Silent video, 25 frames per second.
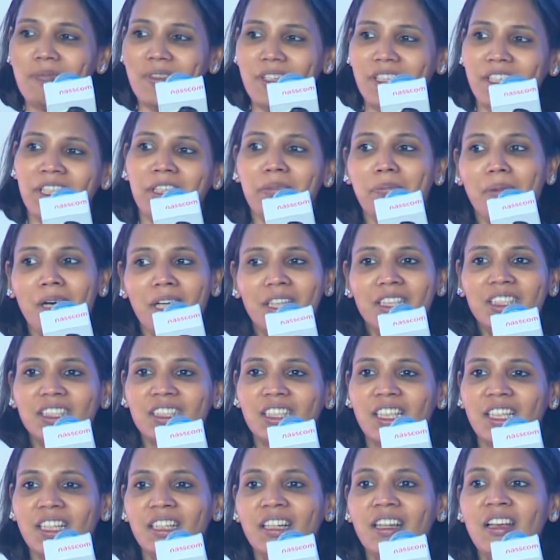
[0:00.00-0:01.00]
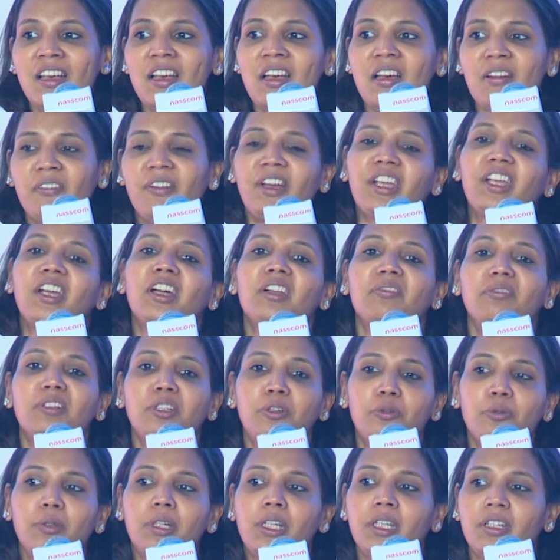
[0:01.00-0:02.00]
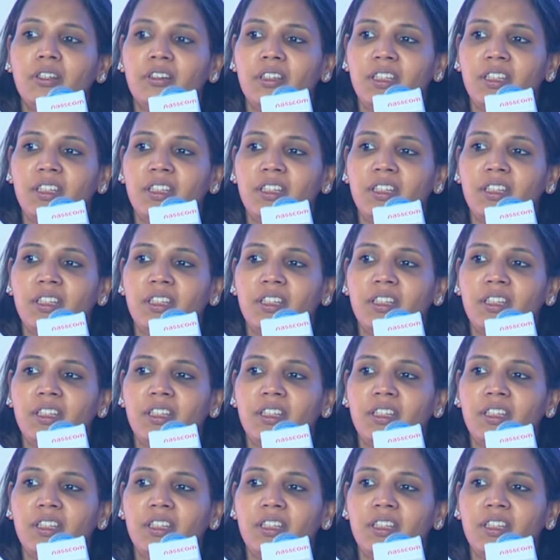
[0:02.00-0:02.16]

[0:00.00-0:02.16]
in Mars, right? Why can't we do it here?